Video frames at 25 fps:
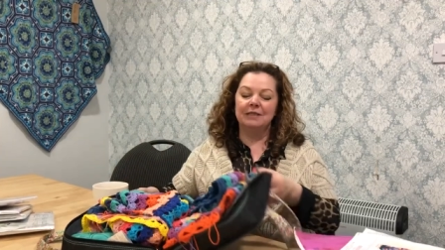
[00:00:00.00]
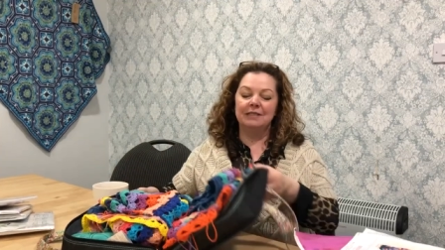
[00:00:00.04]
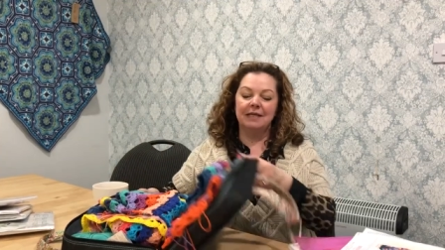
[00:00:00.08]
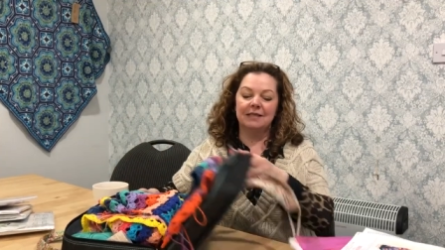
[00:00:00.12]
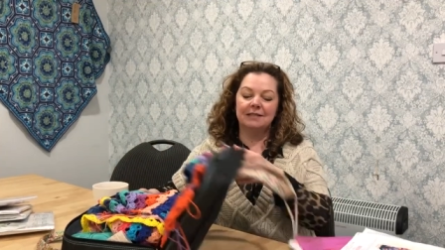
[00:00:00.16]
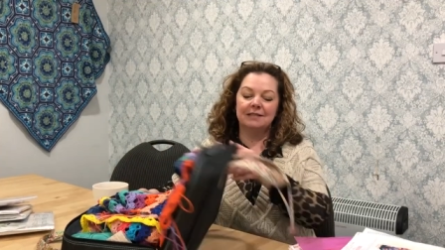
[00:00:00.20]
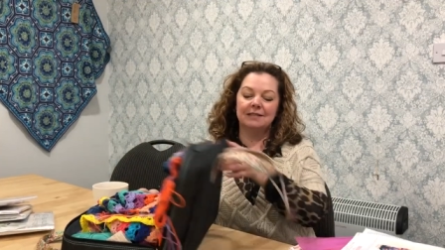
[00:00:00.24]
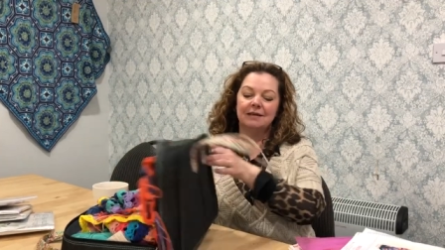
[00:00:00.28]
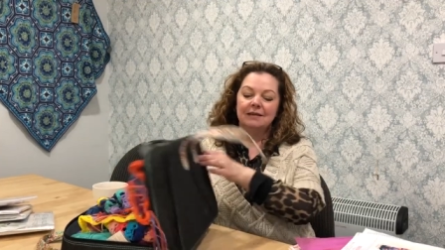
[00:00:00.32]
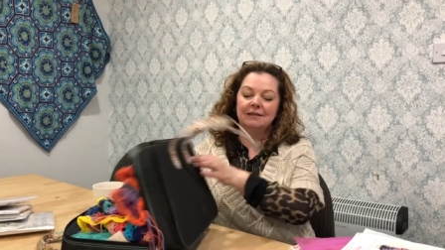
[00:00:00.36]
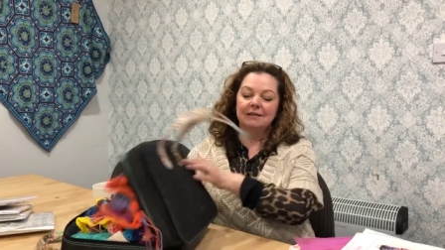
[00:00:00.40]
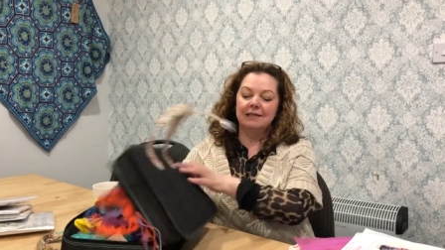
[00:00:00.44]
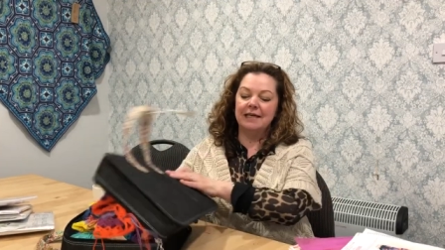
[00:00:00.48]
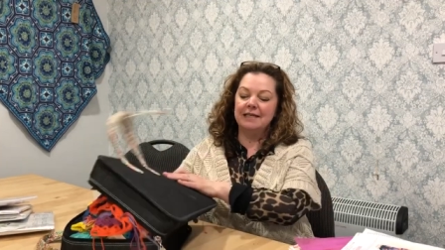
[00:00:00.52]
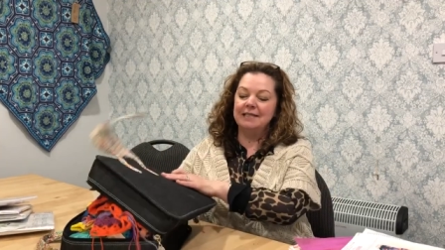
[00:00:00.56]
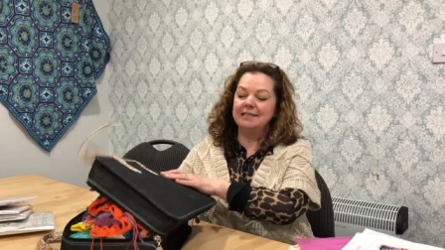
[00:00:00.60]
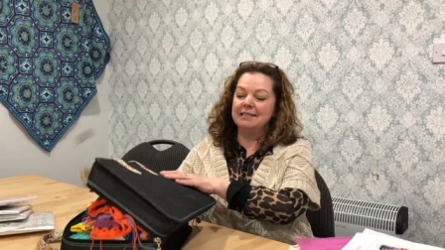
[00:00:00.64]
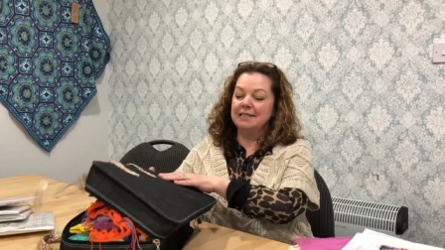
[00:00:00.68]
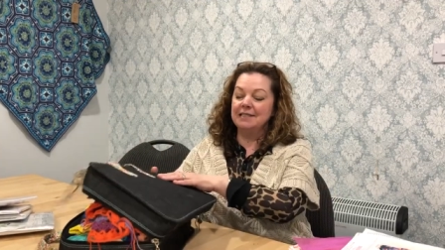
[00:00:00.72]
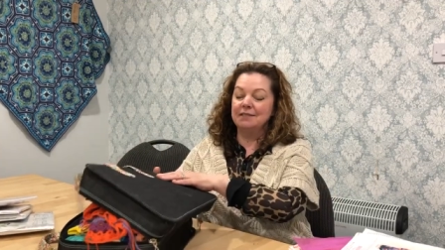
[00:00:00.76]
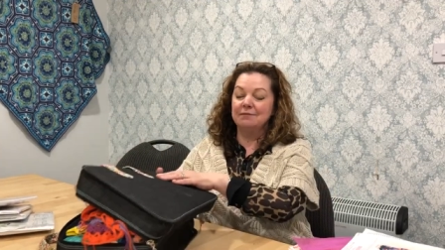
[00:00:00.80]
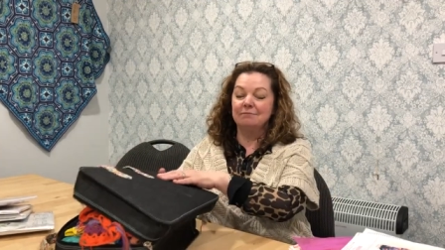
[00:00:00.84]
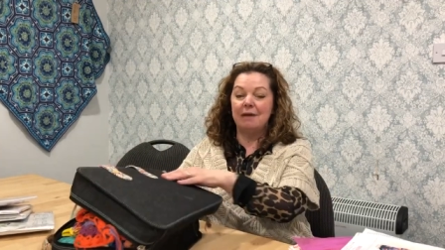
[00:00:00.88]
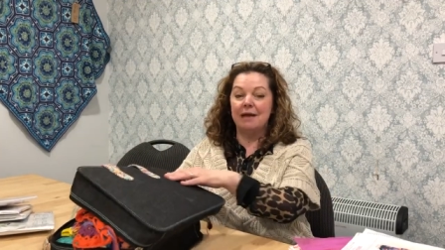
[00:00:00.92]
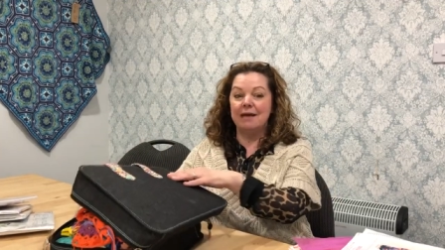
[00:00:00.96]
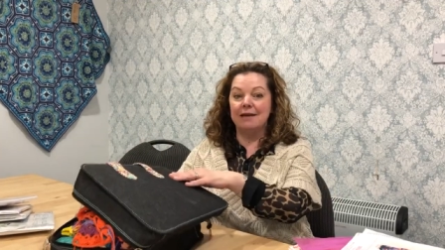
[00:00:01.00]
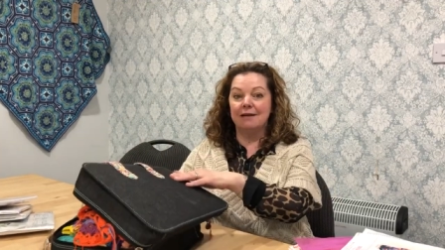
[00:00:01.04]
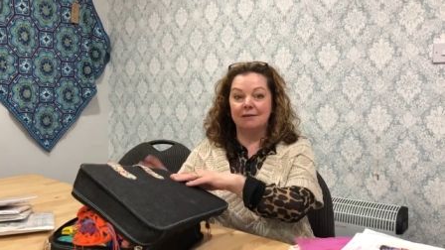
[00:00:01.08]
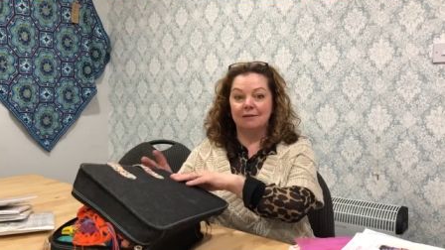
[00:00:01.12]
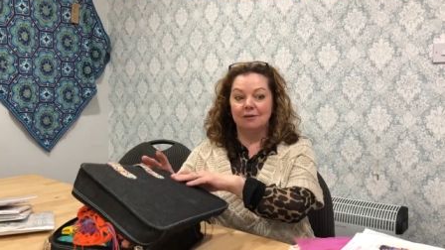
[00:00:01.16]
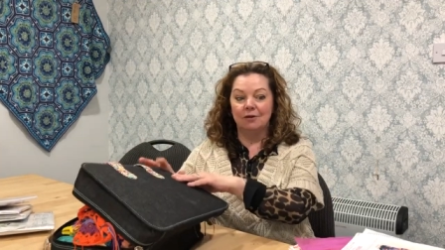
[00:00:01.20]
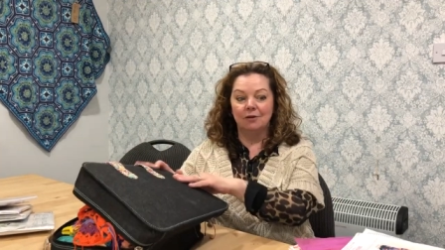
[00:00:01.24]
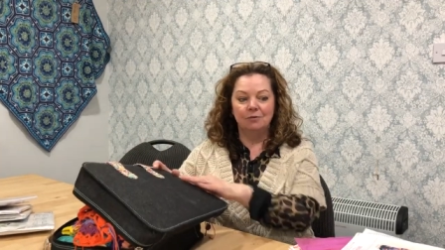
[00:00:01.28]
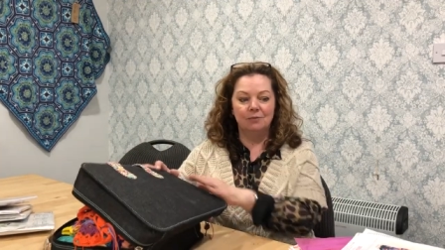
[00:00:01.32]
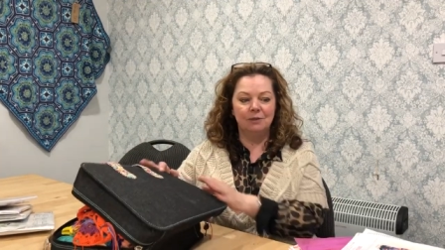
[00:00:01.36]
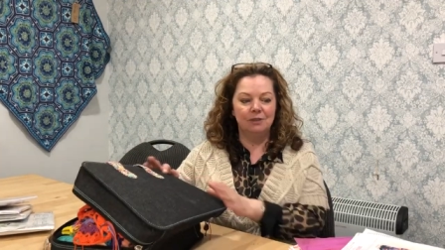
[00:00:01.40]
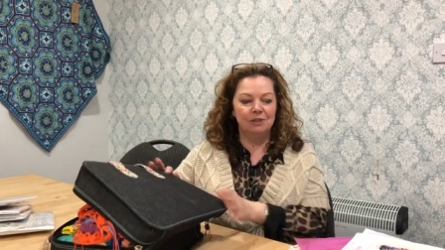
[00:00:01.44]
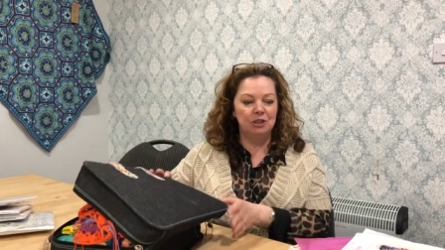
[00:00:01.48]
That's our latest make
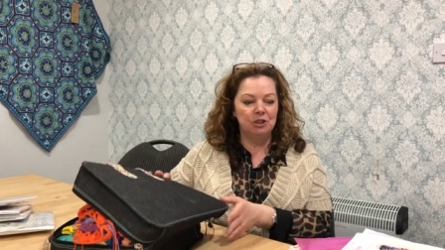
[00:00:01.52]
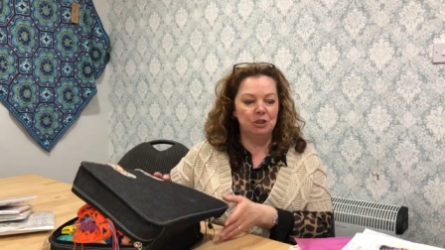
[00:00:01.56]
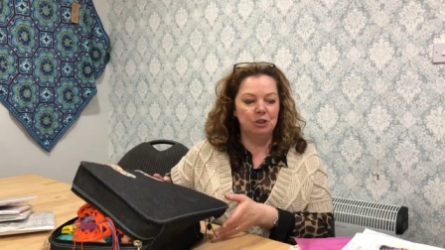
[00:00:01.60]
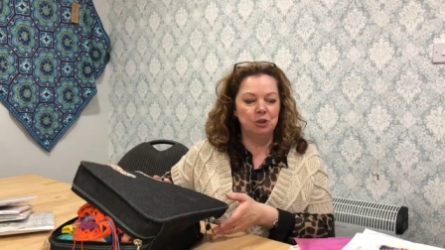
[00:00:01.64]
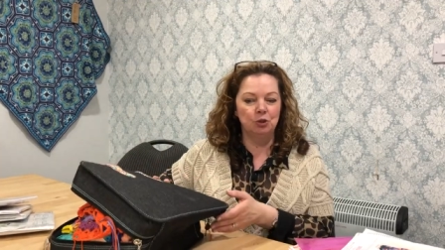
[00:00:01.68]
along, which is